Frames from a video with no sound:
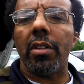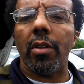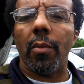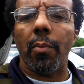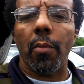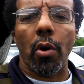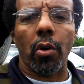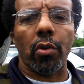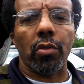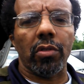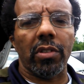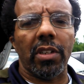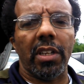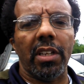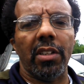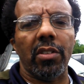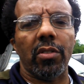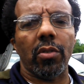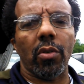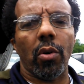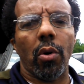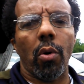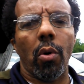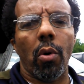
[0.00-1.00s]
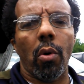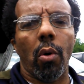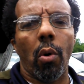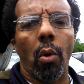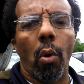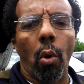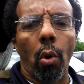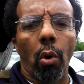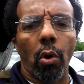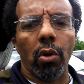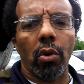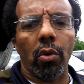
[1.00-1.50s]
The motor needs
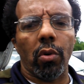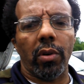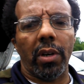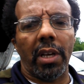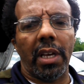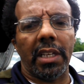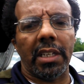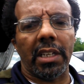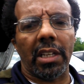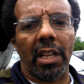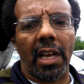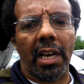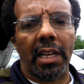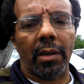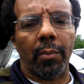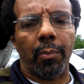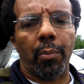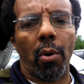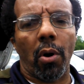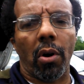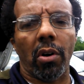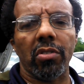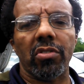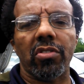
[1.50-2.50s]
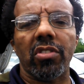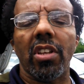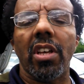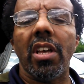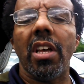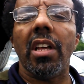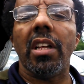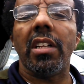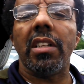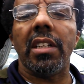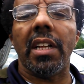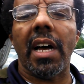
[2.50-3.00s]
oil in a lot of parts,
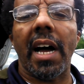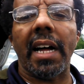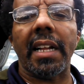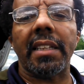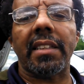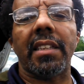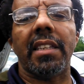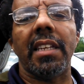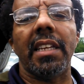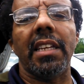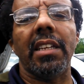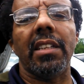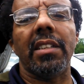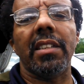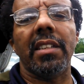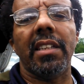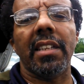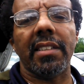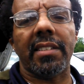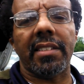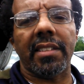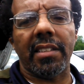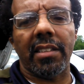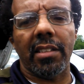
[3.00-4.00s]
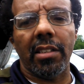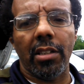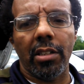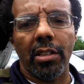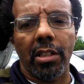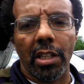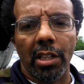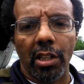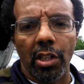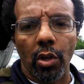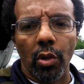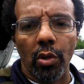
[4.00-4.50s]
not the
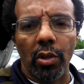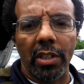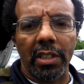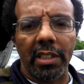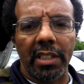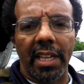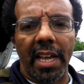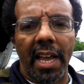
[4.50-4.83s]
diluted